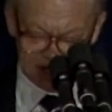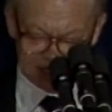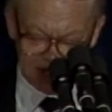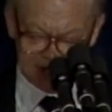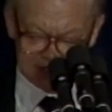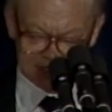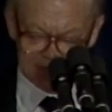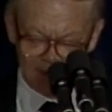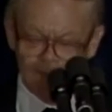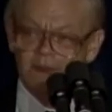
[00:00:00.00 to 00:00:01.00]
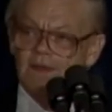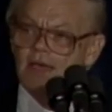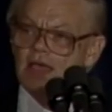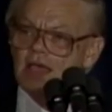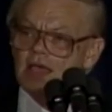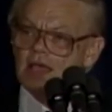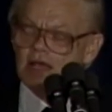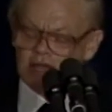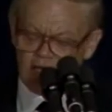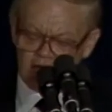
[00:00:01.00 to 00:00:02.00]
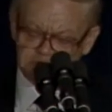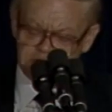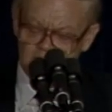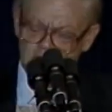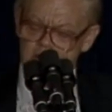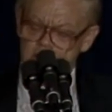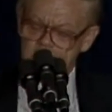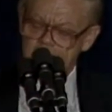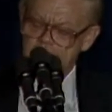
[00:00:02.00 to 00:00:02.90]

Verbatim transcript: States. Last year,